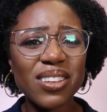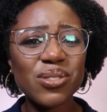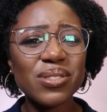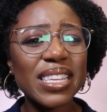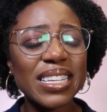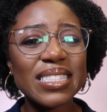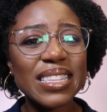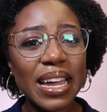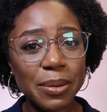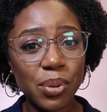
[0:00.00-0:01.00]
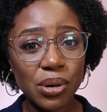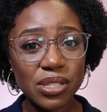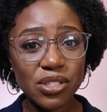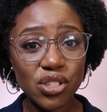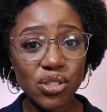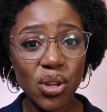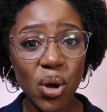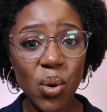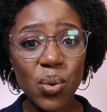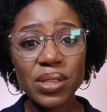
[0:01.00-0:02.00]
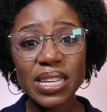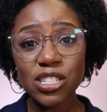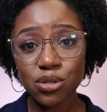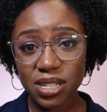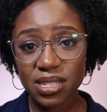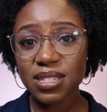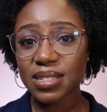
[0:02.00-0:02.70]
I don't think it's that important to know the intricate